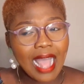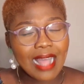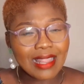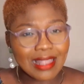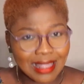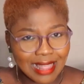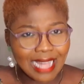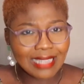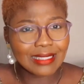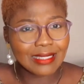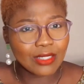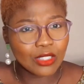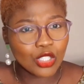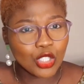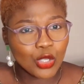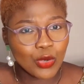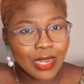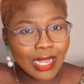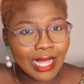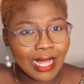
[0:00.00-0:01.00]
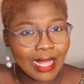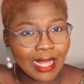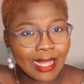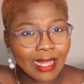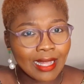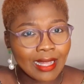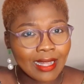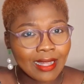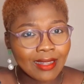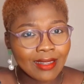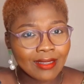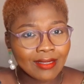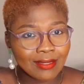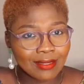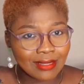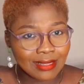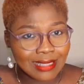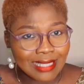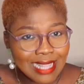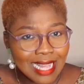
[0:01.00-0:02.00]
That's a trigger.
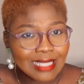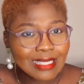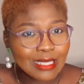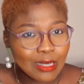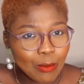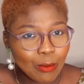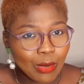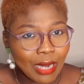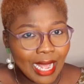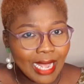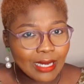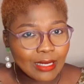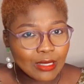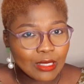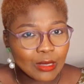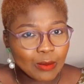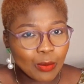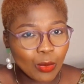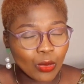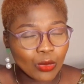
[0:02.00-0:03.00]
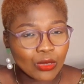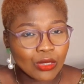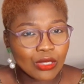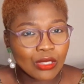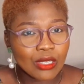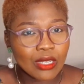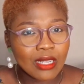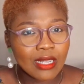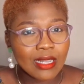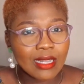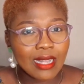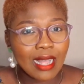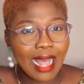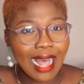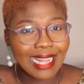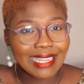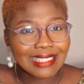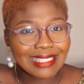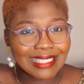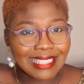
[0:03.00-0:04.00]
That's a blind spot.
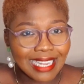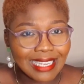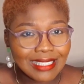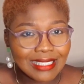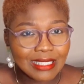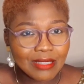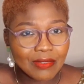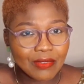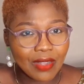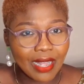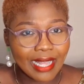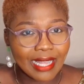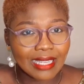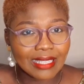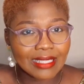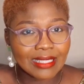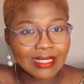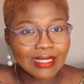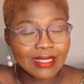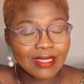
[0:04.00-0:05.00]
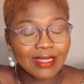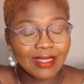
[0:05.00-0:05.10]
Identify it.